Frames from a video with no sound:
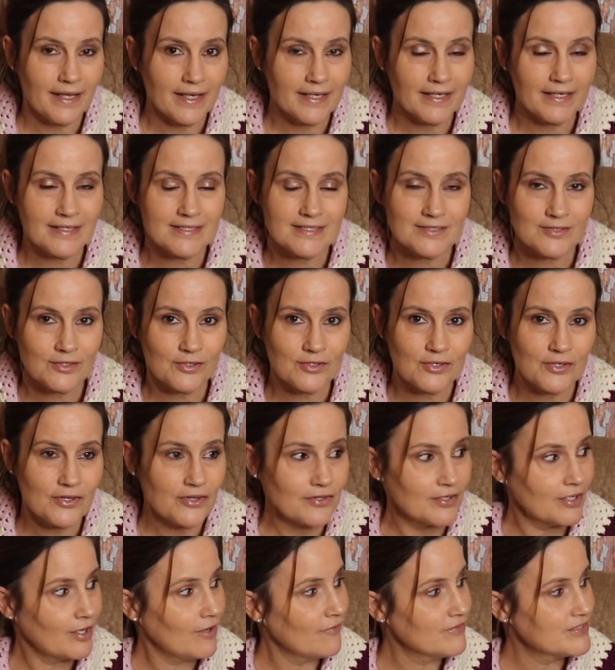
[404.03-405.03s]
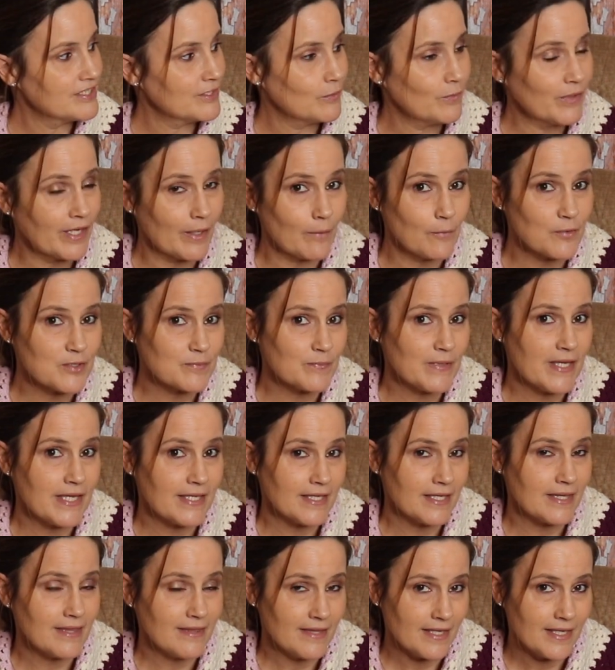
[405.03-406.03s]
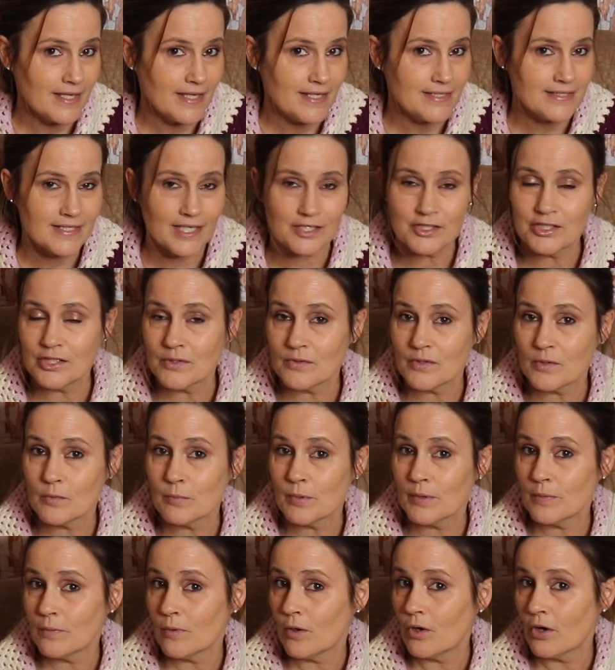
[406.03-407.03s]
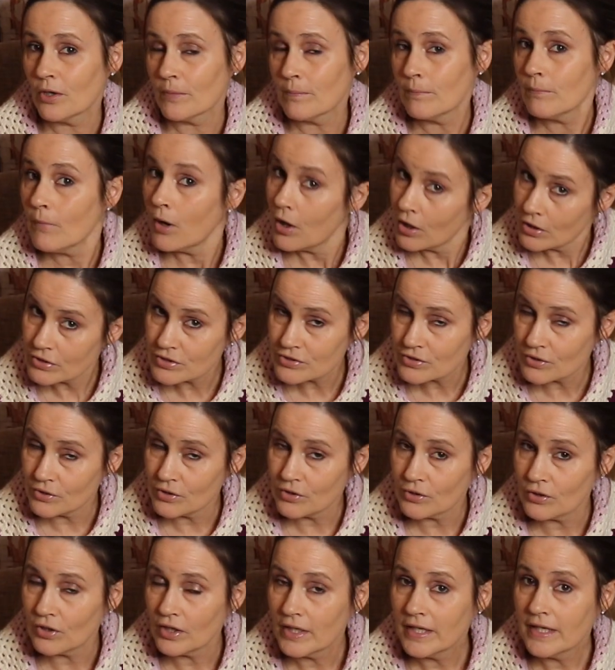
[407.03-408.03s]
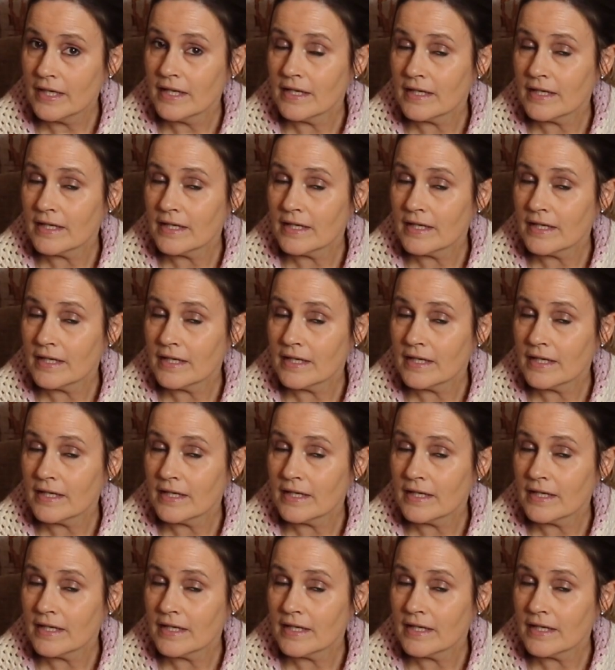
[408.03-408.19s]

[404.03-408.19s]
and so obviously when I was making these, I knew they would be worn more so